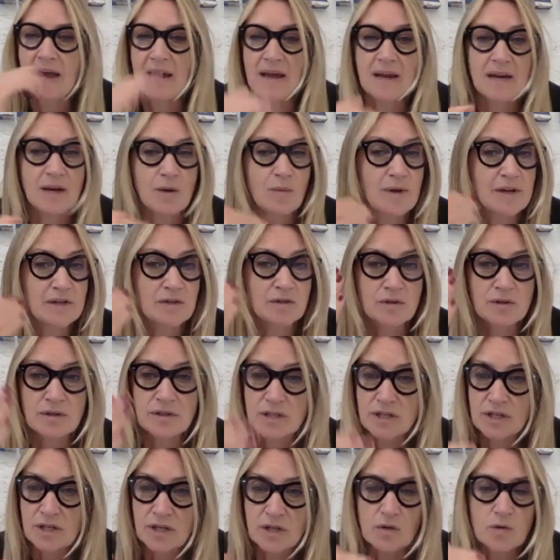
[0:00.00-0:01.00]
and it went on
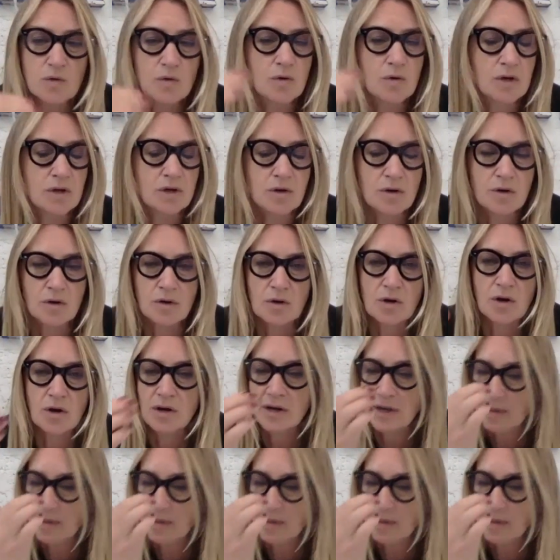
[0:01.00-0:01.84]
to New York and Hong Kong.